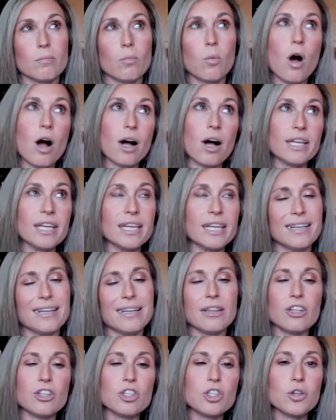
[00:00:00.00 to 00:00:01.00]

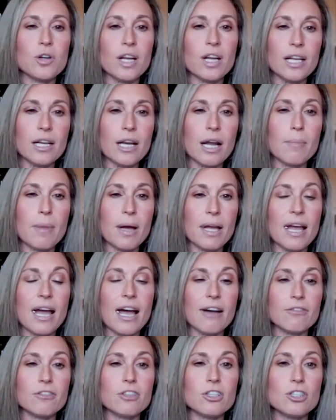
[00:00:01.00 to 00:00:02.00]
walking in the terrain I might
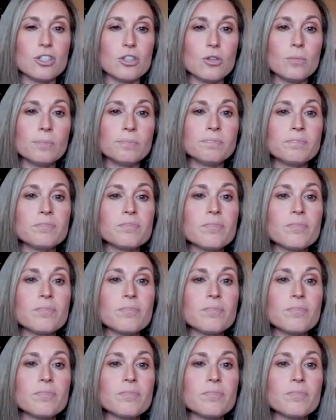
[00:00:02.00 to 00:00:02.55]
have to do.